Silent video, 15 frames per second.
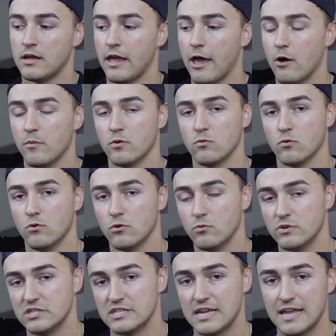Helmet rule
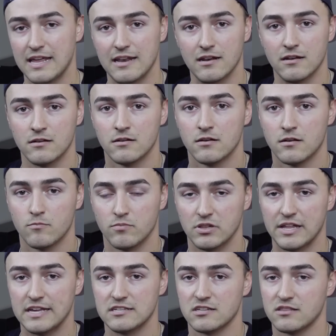was in
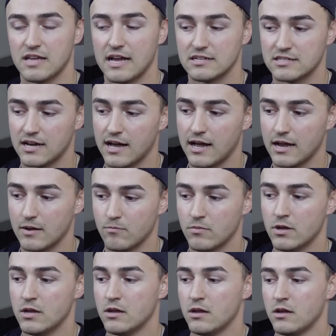place at that time.
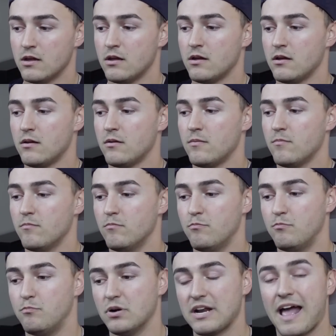
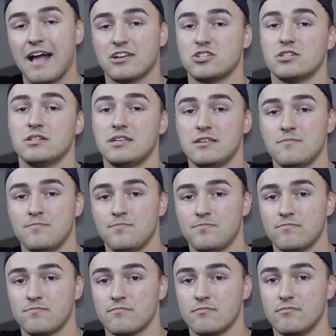But actually,
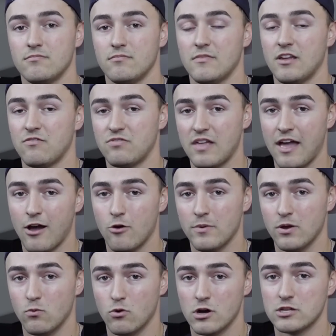if the helmet
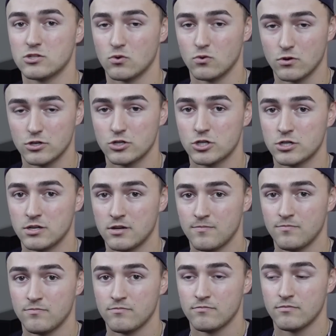was orange,
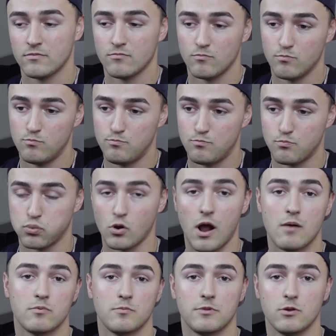
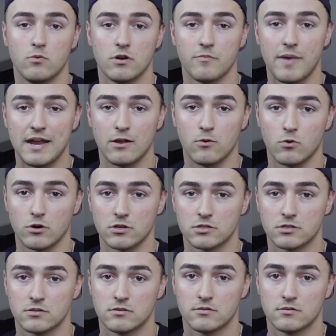probably would have made it worse.